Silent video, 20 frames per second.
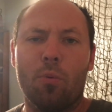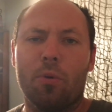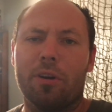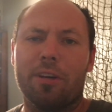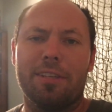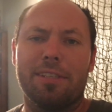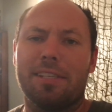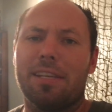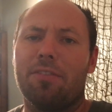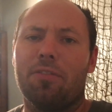We're
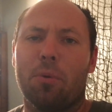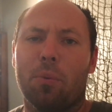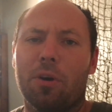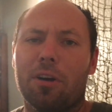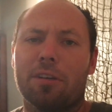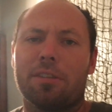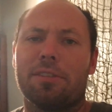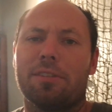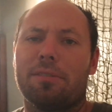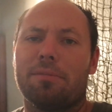gonna see if it
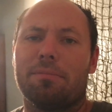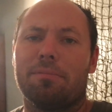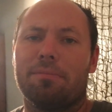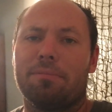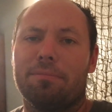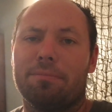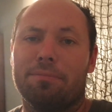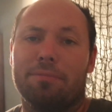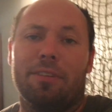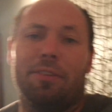works.
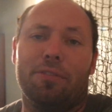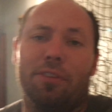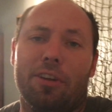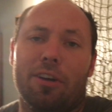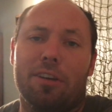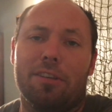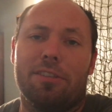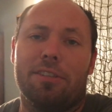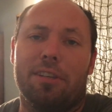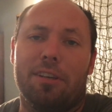If it
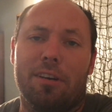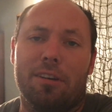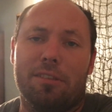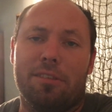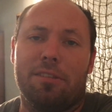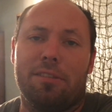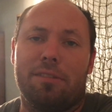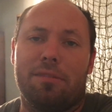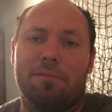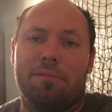does, it
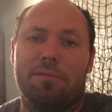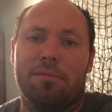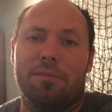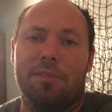does.